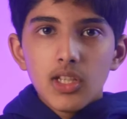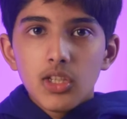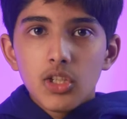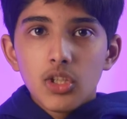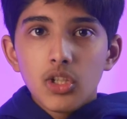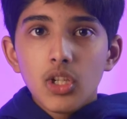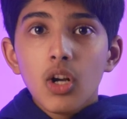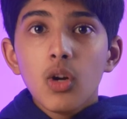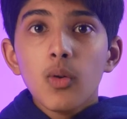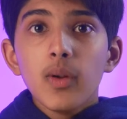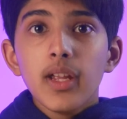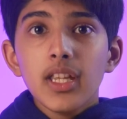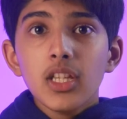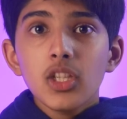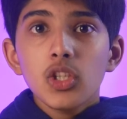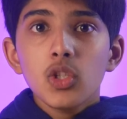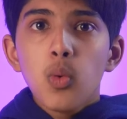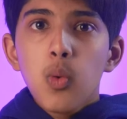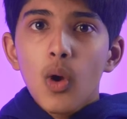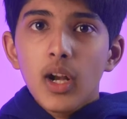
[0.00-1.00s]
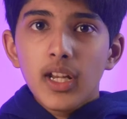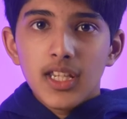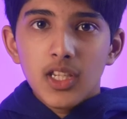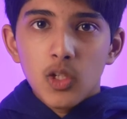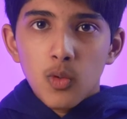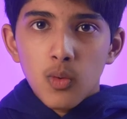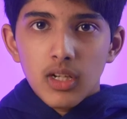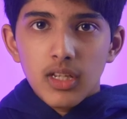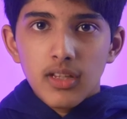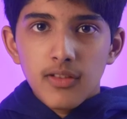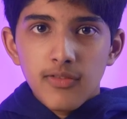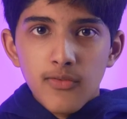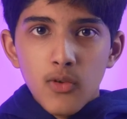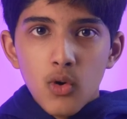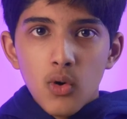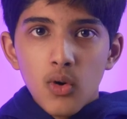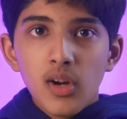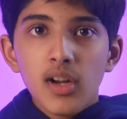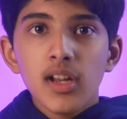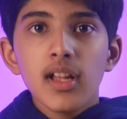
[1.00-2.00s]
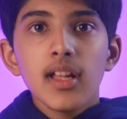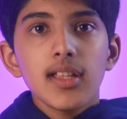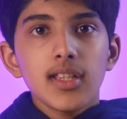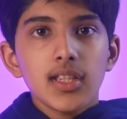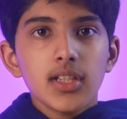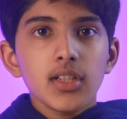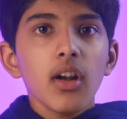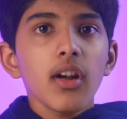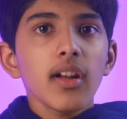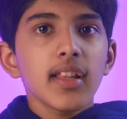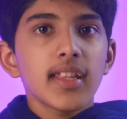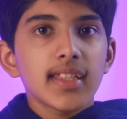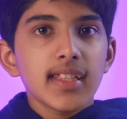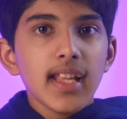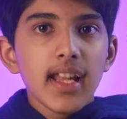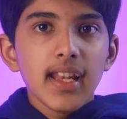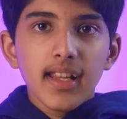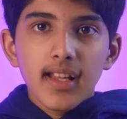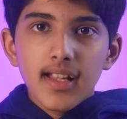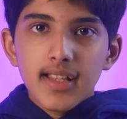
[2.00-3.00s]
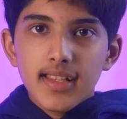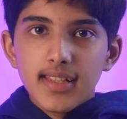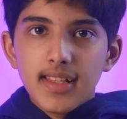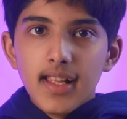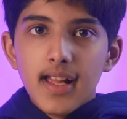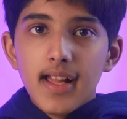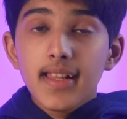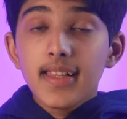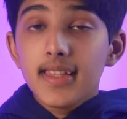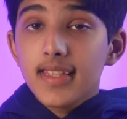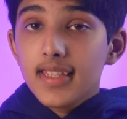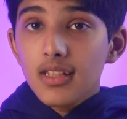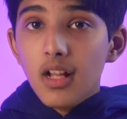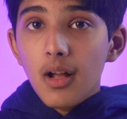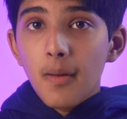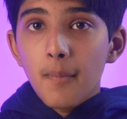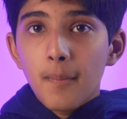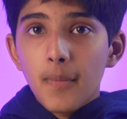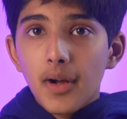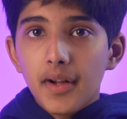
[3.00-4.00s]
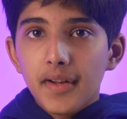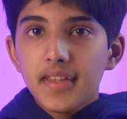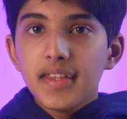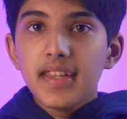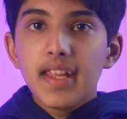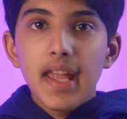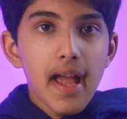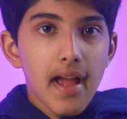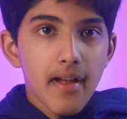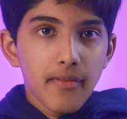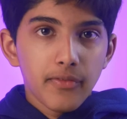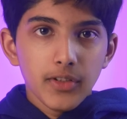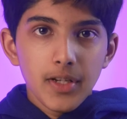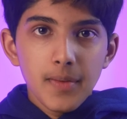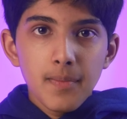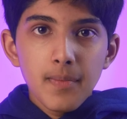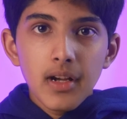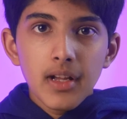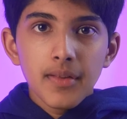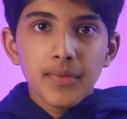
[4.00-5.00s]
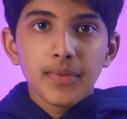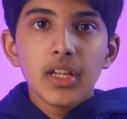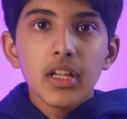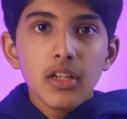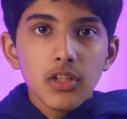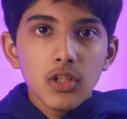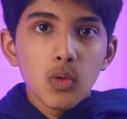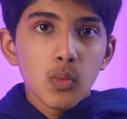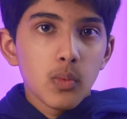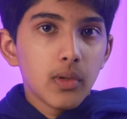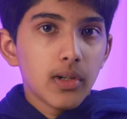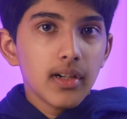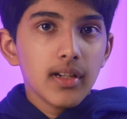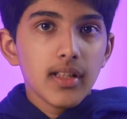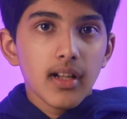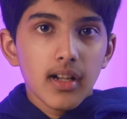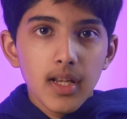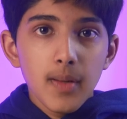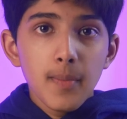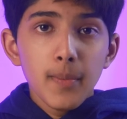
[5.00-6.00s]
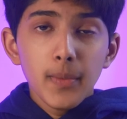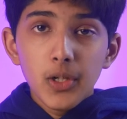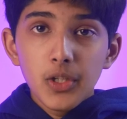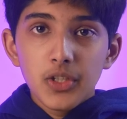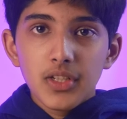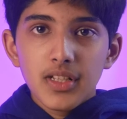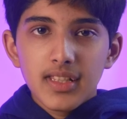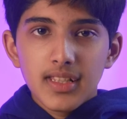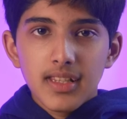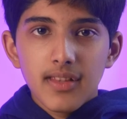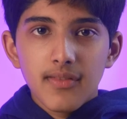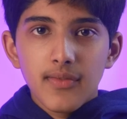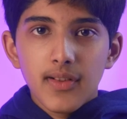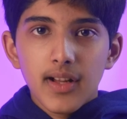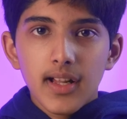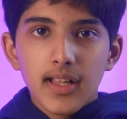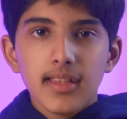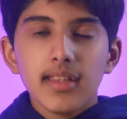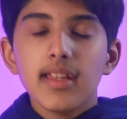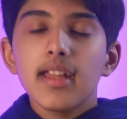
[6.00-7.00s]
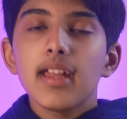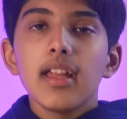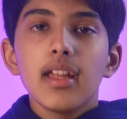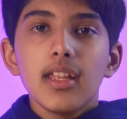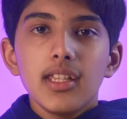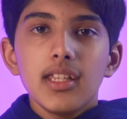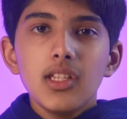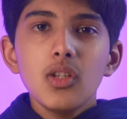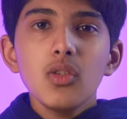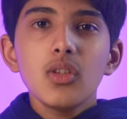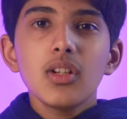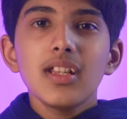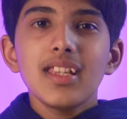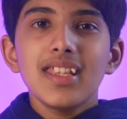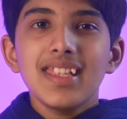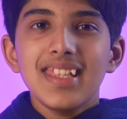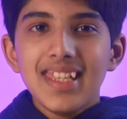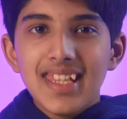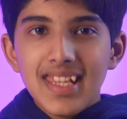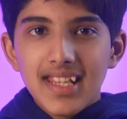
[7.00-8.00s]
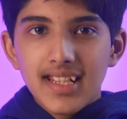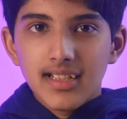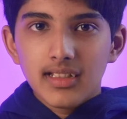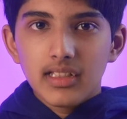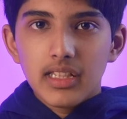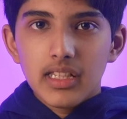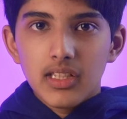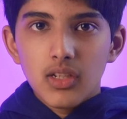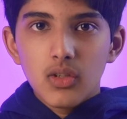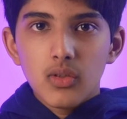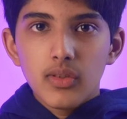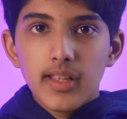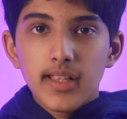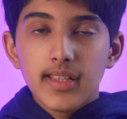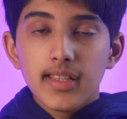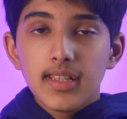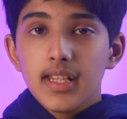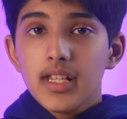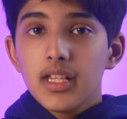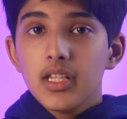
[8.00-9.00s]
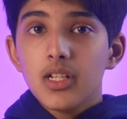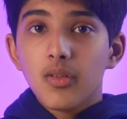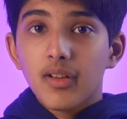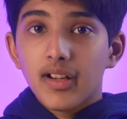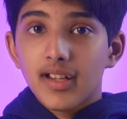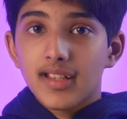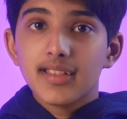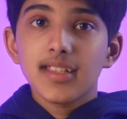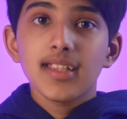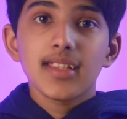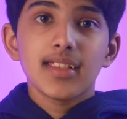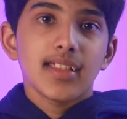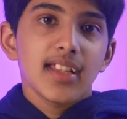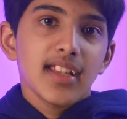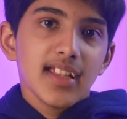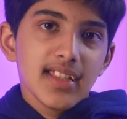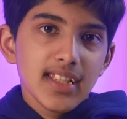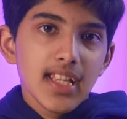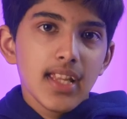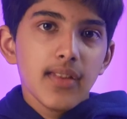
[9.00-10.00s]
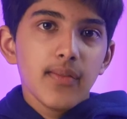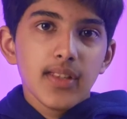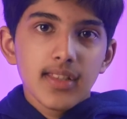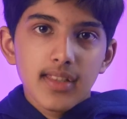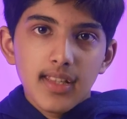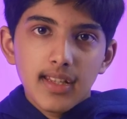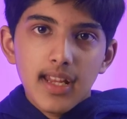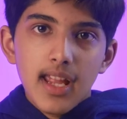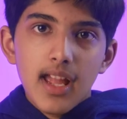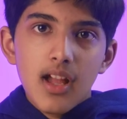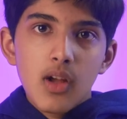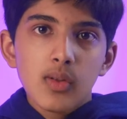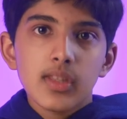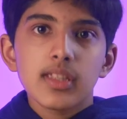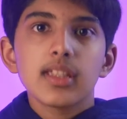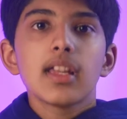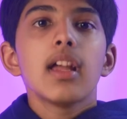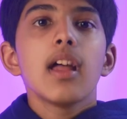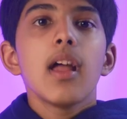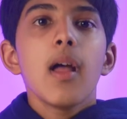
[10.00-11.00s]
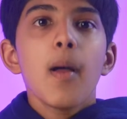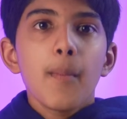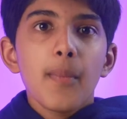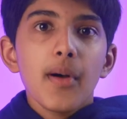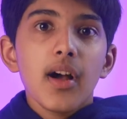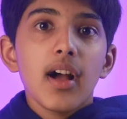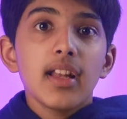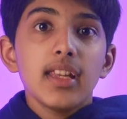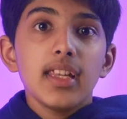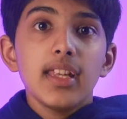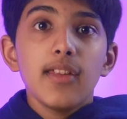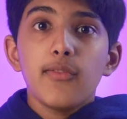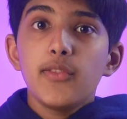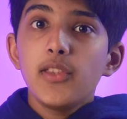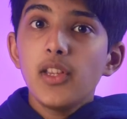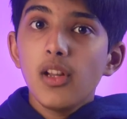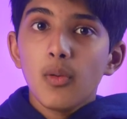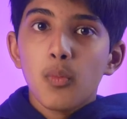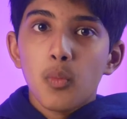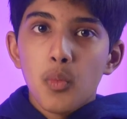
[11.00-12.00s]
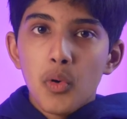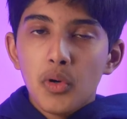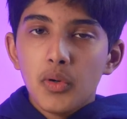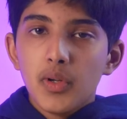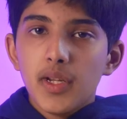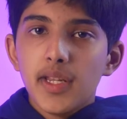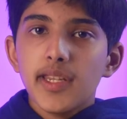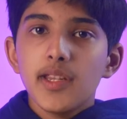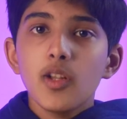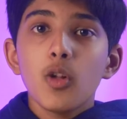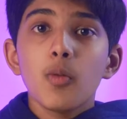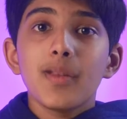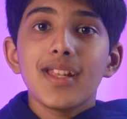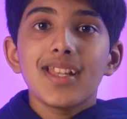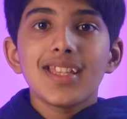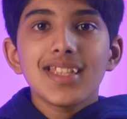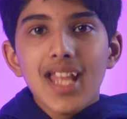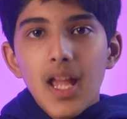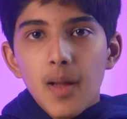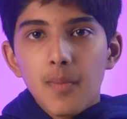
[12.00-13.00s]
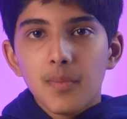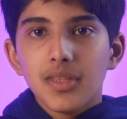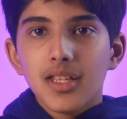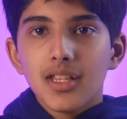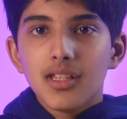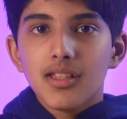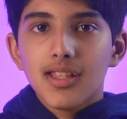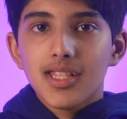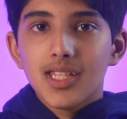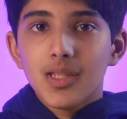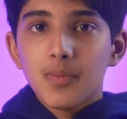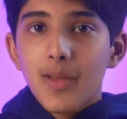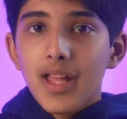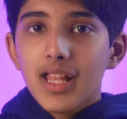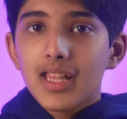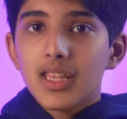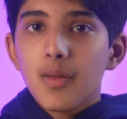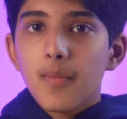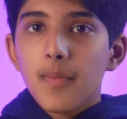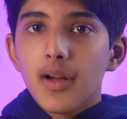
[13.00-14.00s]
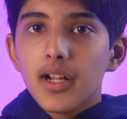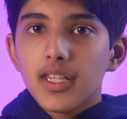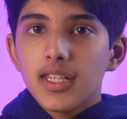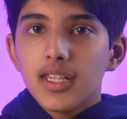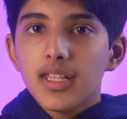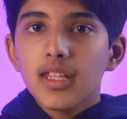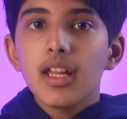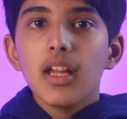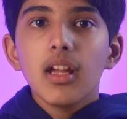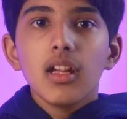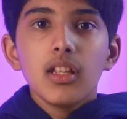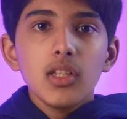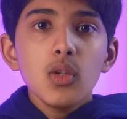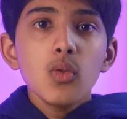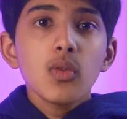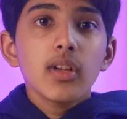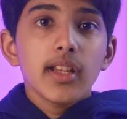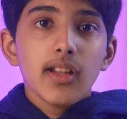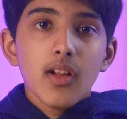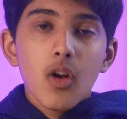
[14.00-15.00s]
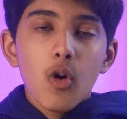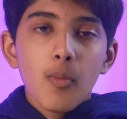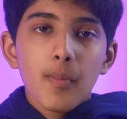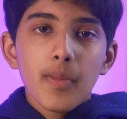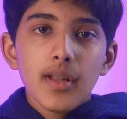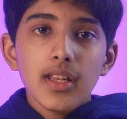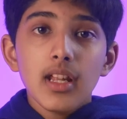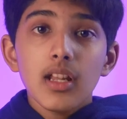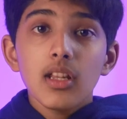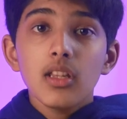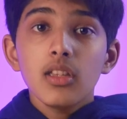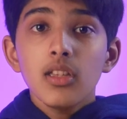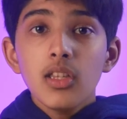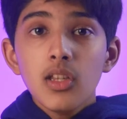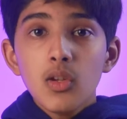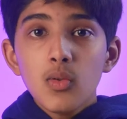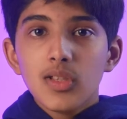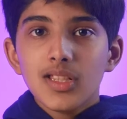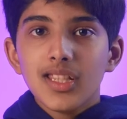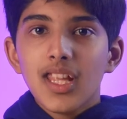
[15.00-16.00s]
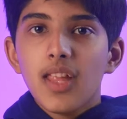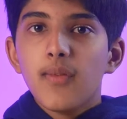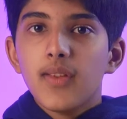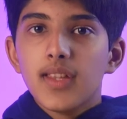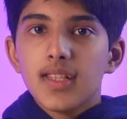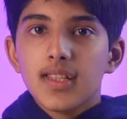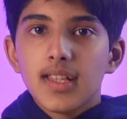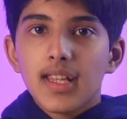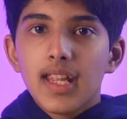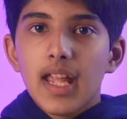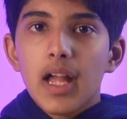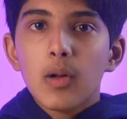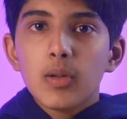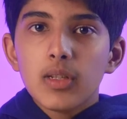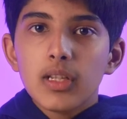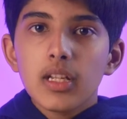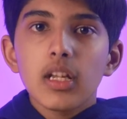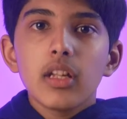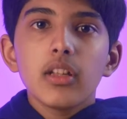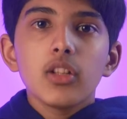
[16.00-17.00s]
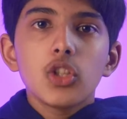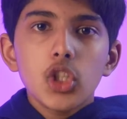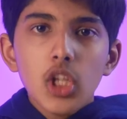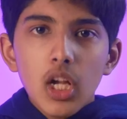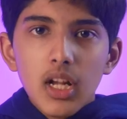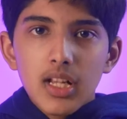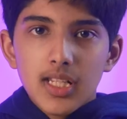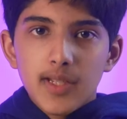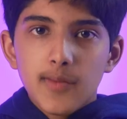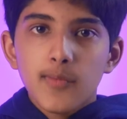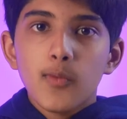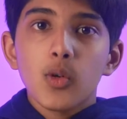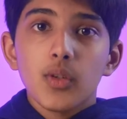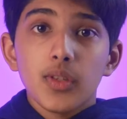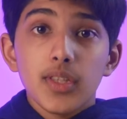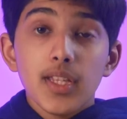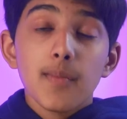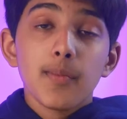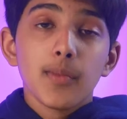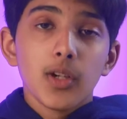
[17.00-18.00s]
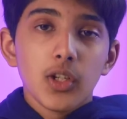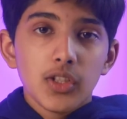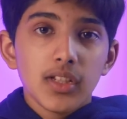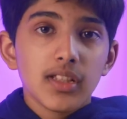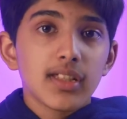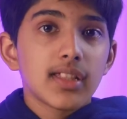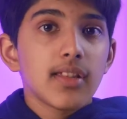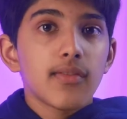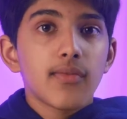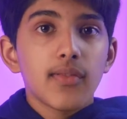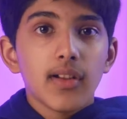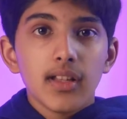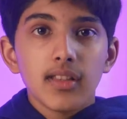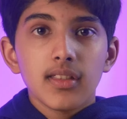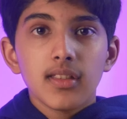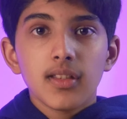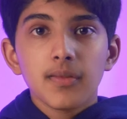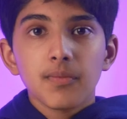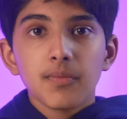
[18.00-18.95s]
So in 2024, start setting aside some money every month toward an emergency fund. You could easily do this in your existing savings account, but if you're worried you'll be tempted to spend the money, you can open a new savings account just for the emergency fund.